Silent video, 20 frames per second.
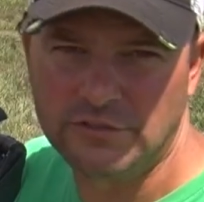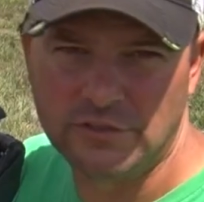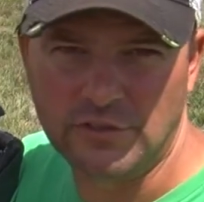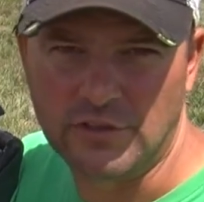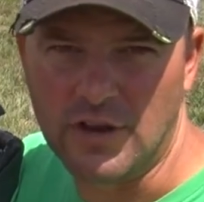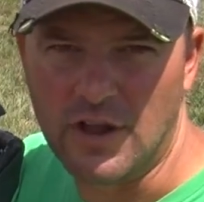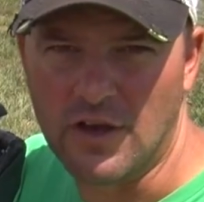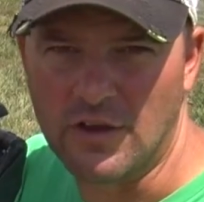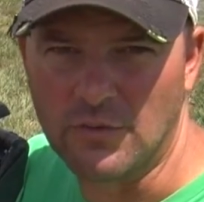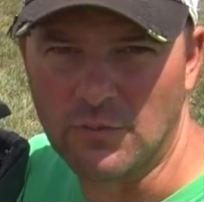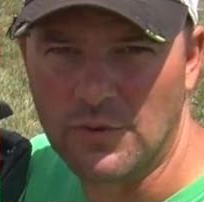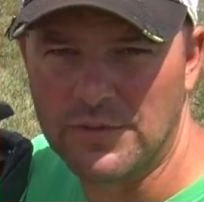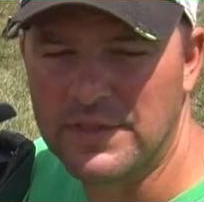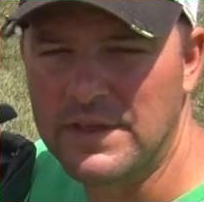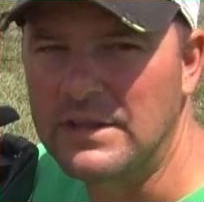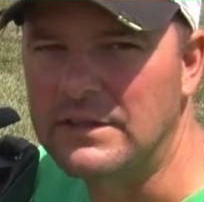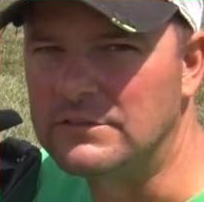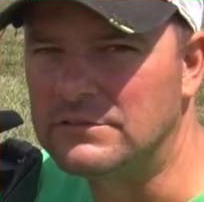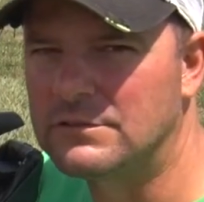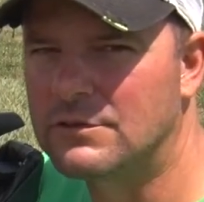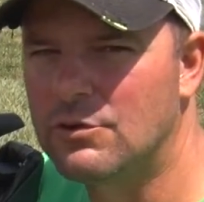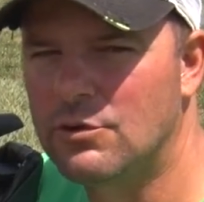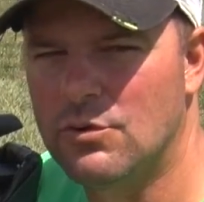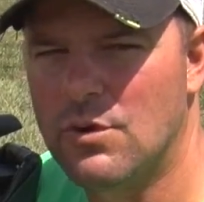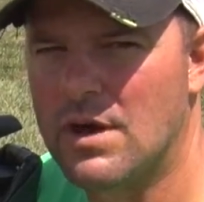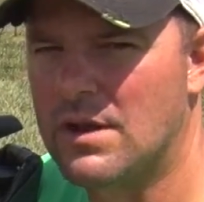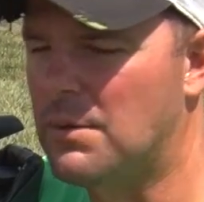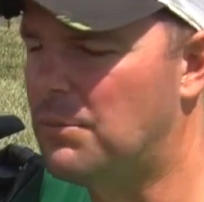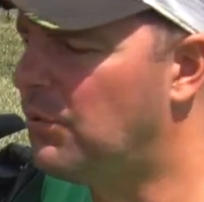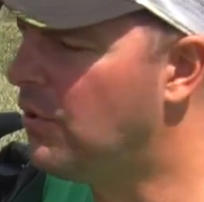you can hunt with it and screw
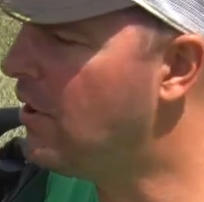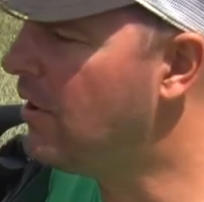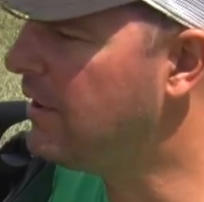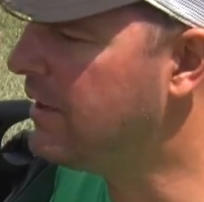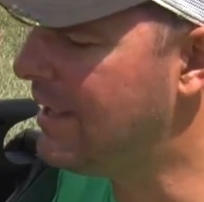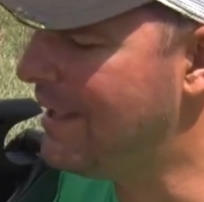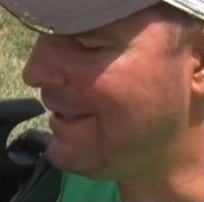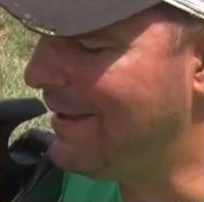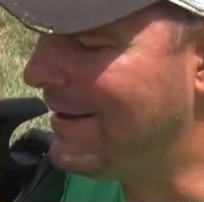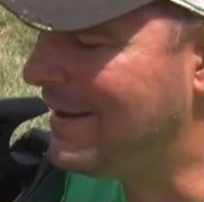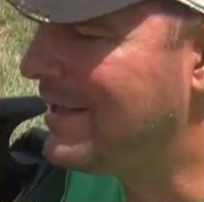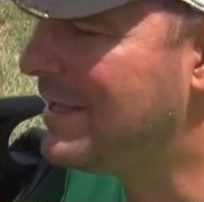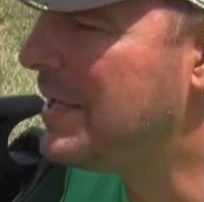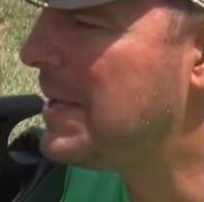on a broadhead.